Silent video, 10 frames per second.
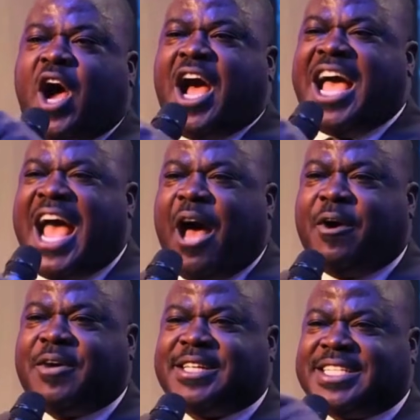on 1,000
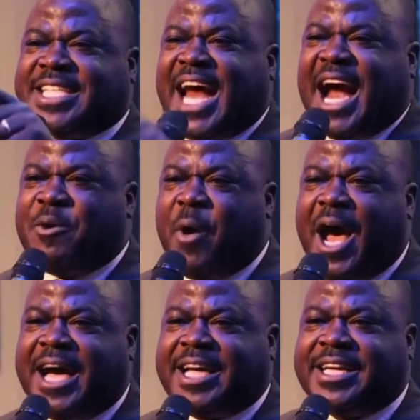hills belongs
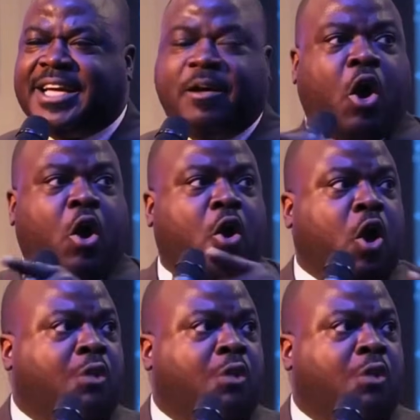to our God. Go and touch